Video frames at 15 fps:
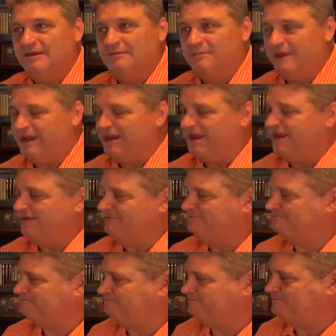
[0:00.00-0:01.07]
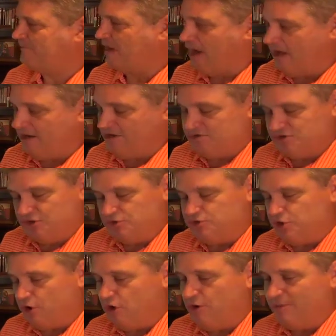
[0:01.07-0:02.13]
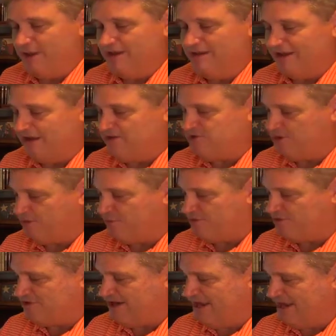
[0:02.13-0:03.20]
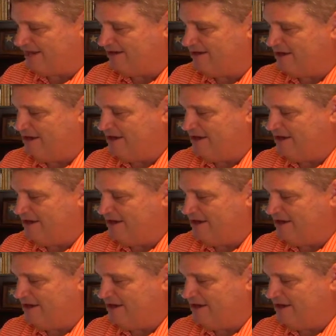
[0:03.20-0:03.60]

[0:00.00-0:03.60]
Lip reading: Man, God is determined that he's going to protect